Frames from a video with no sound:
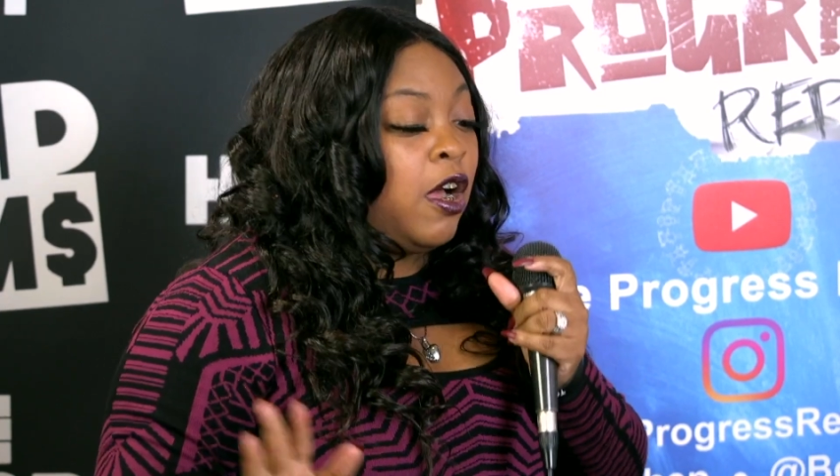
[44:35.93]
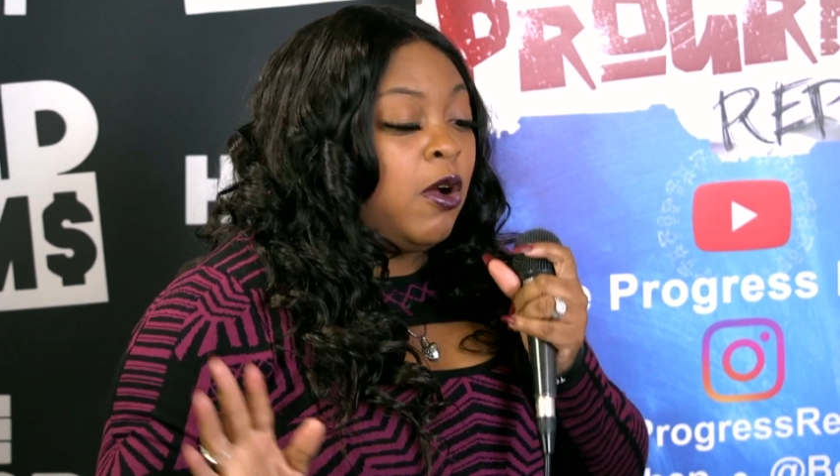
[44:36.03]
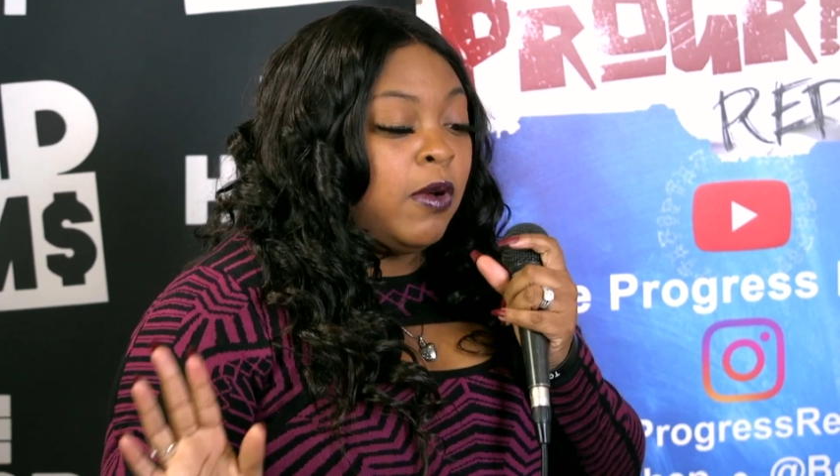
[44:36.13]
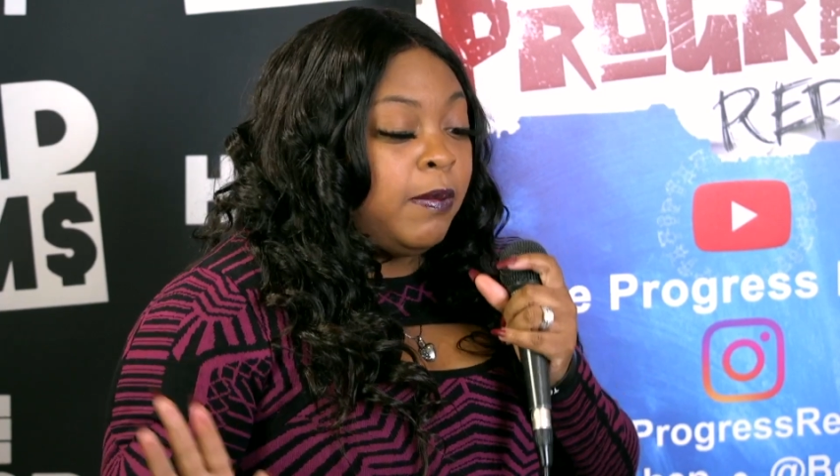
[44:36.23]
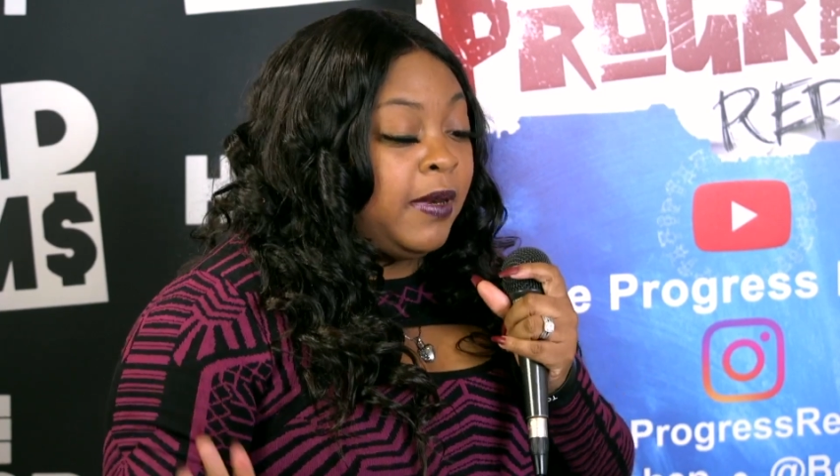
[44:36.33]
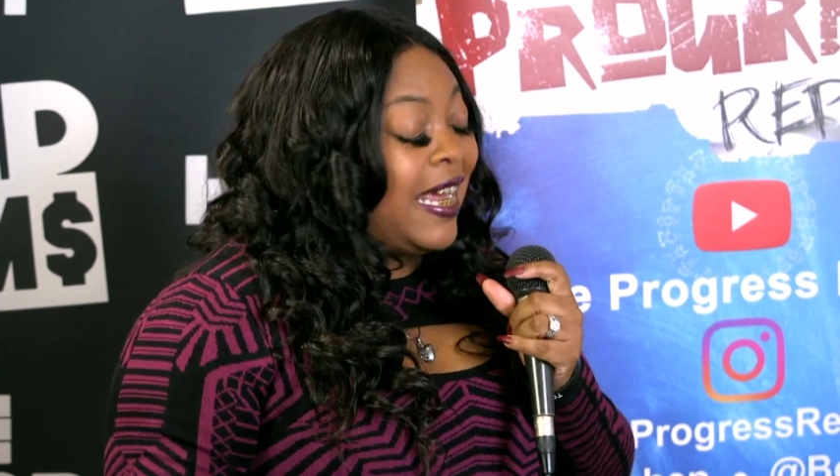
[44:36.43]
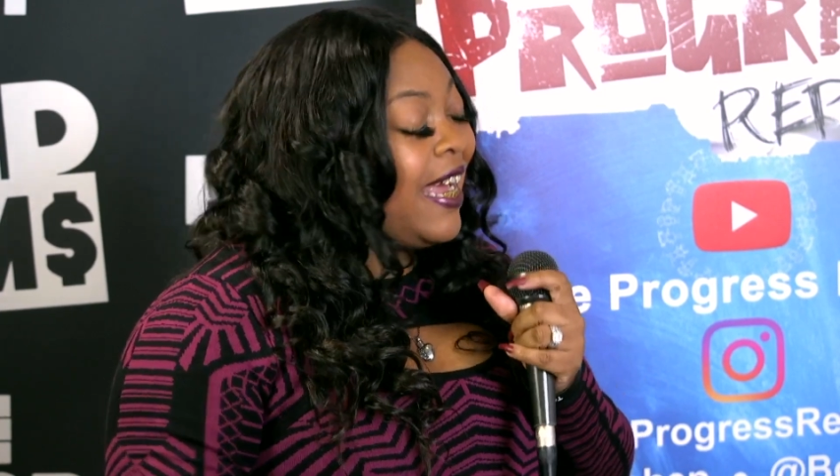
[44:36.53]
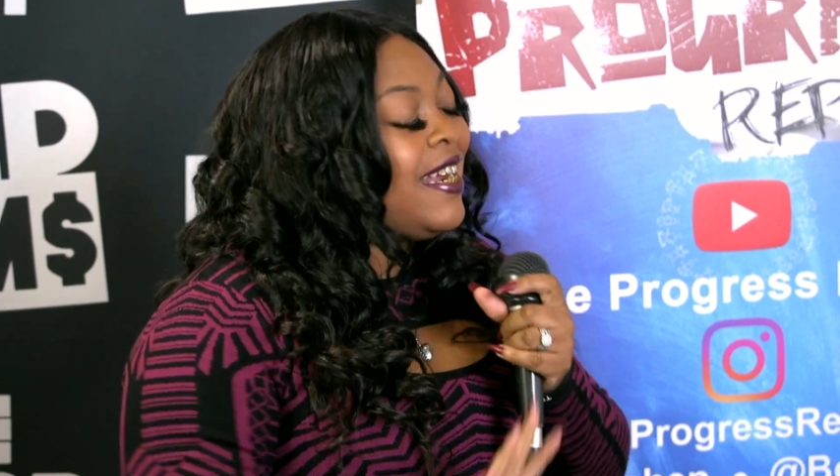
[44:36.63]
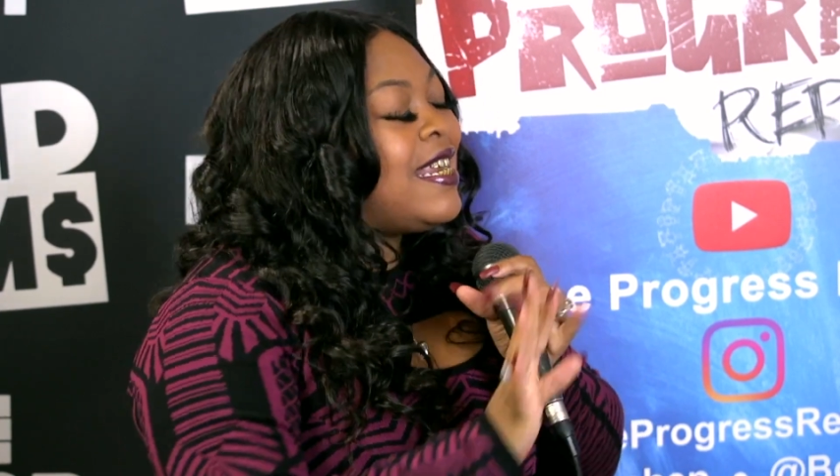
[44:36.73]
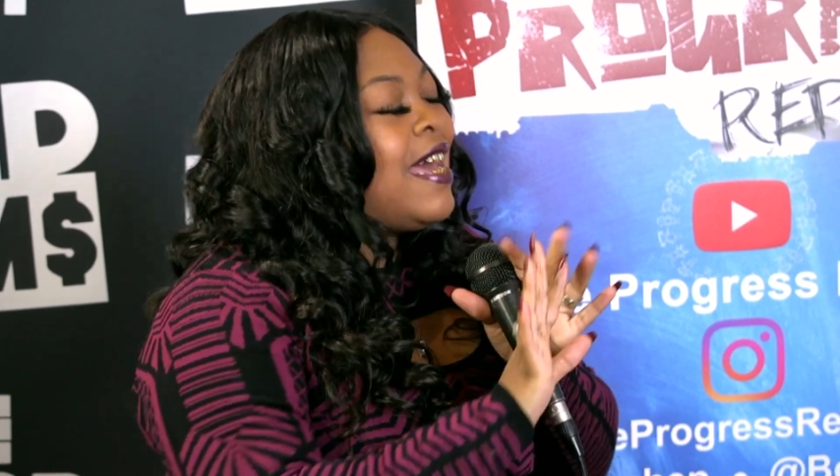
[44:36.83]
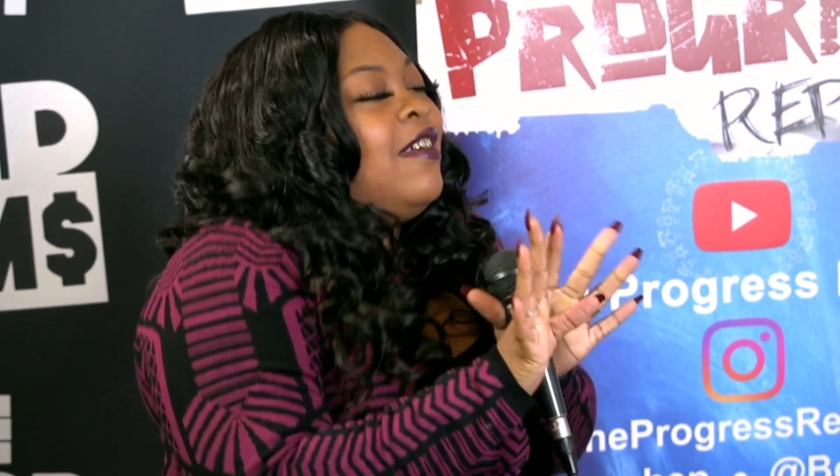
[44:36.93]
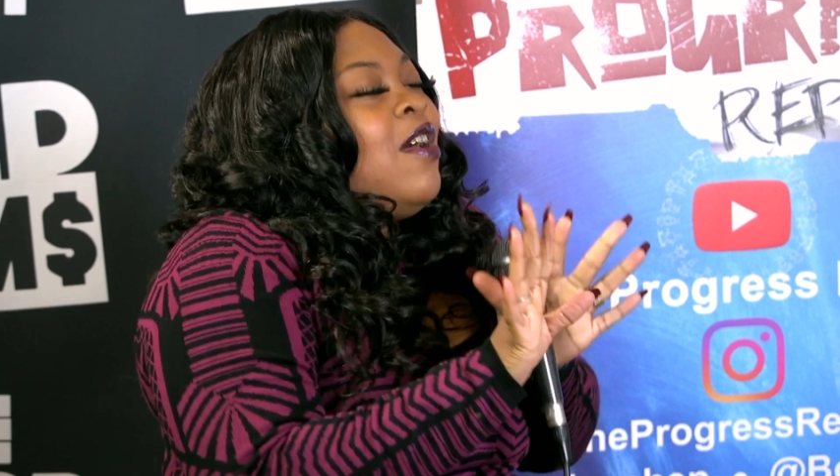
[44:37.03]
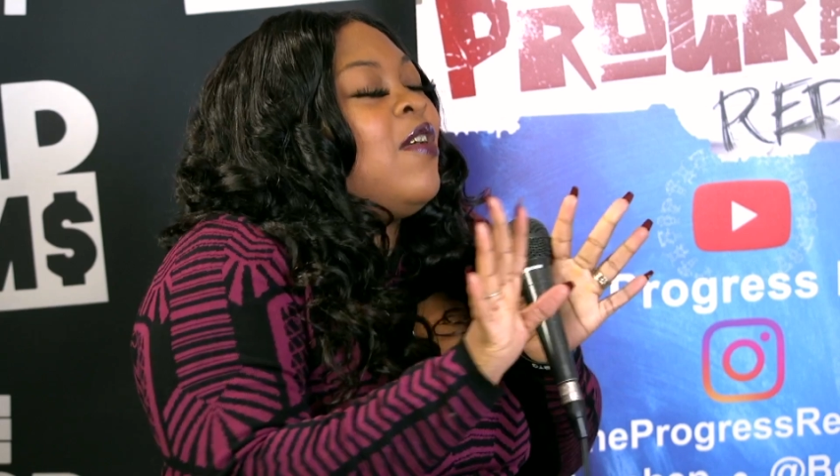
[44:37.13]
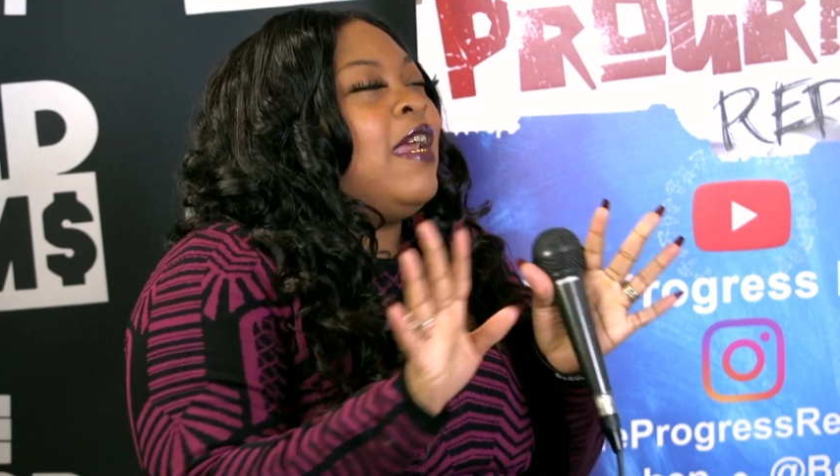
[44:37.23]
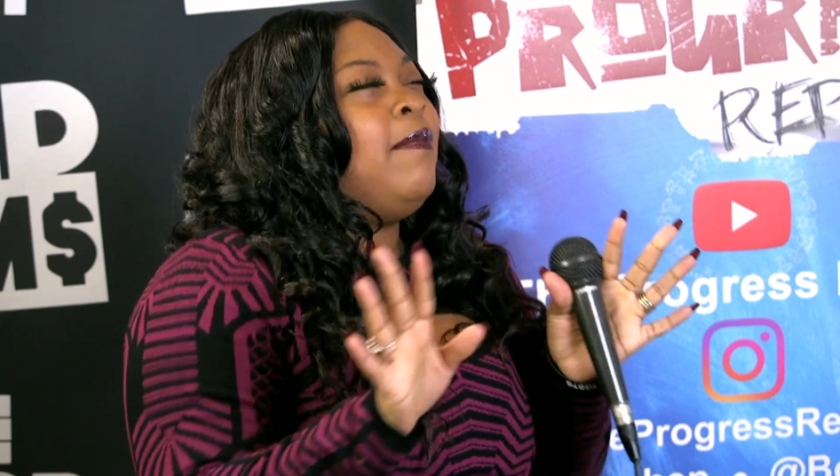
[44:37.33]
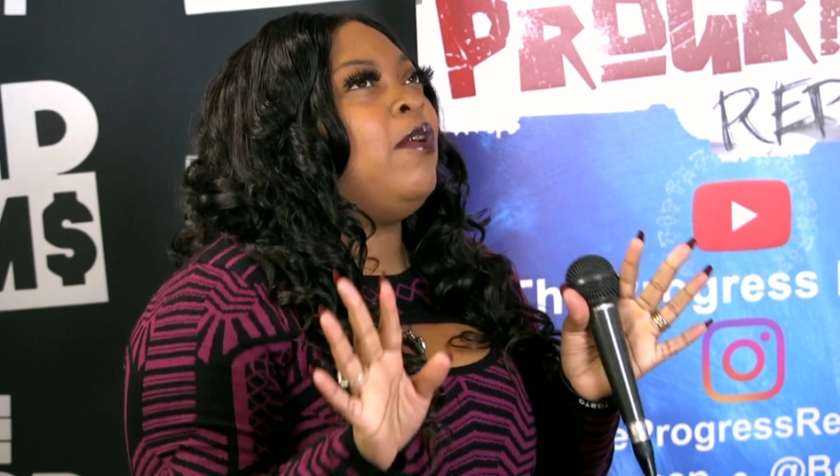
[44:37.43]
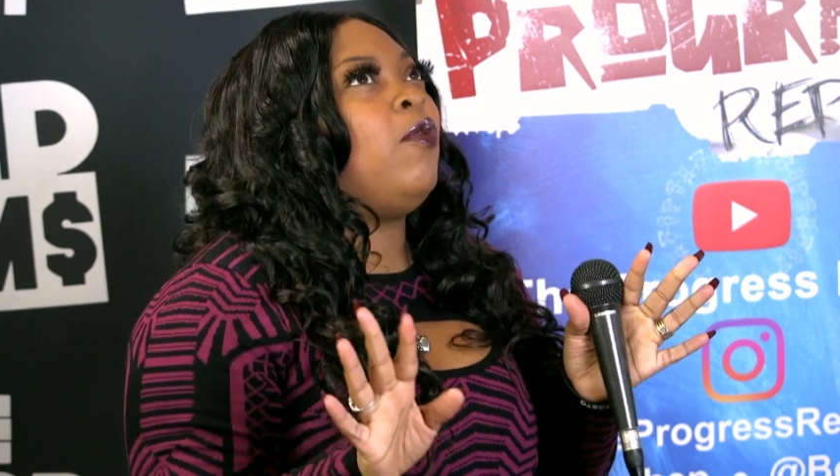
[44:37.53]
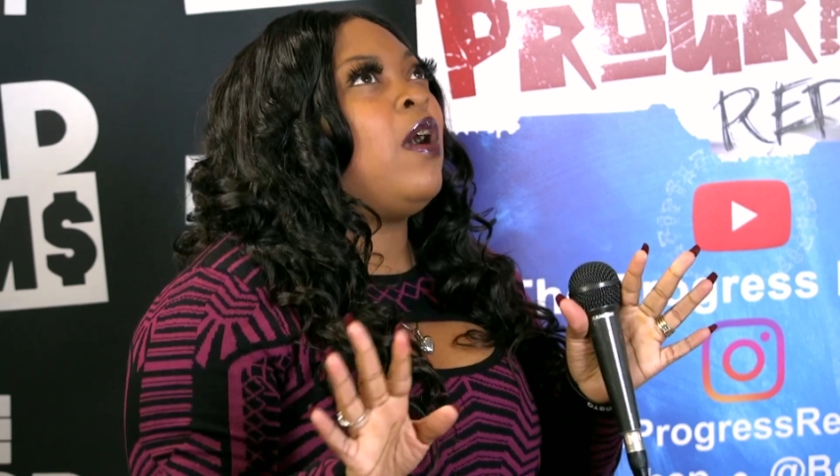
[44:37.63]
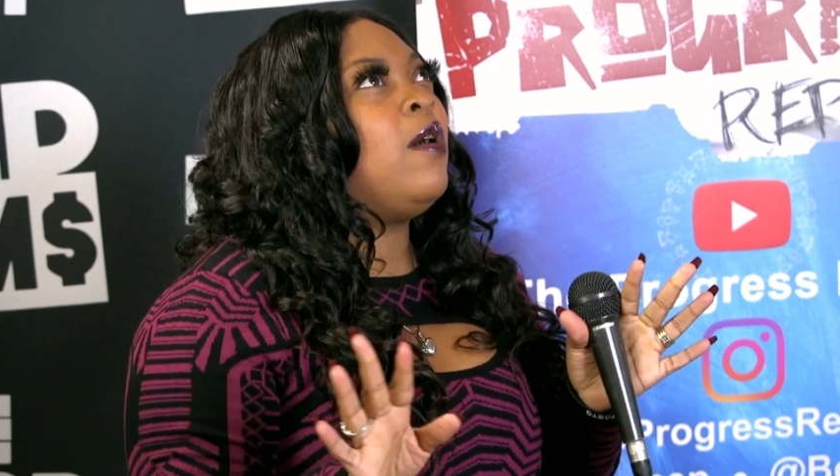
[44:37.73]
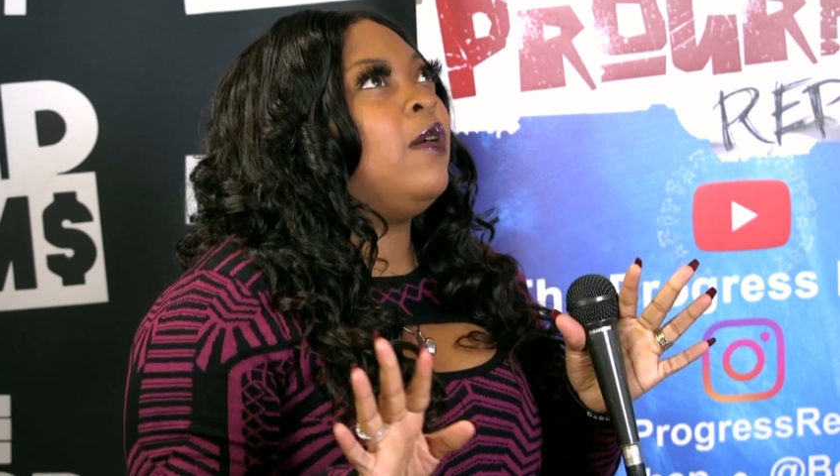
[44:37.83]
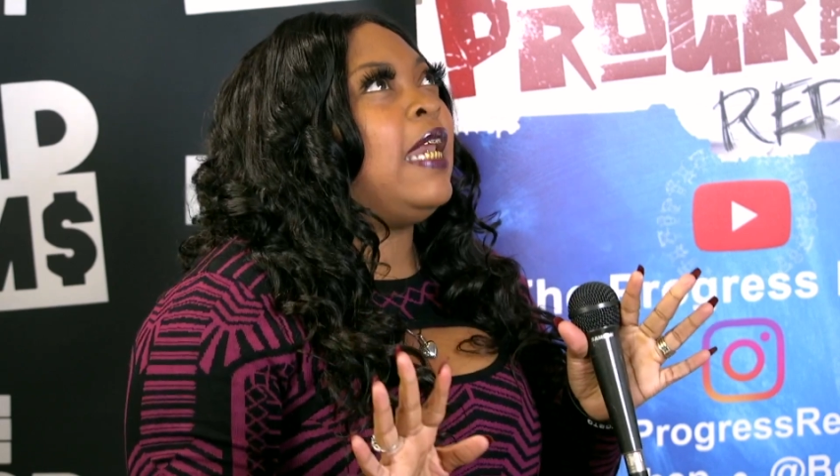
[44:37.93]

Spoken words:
I don't want to be and it's like, don't get me wrong,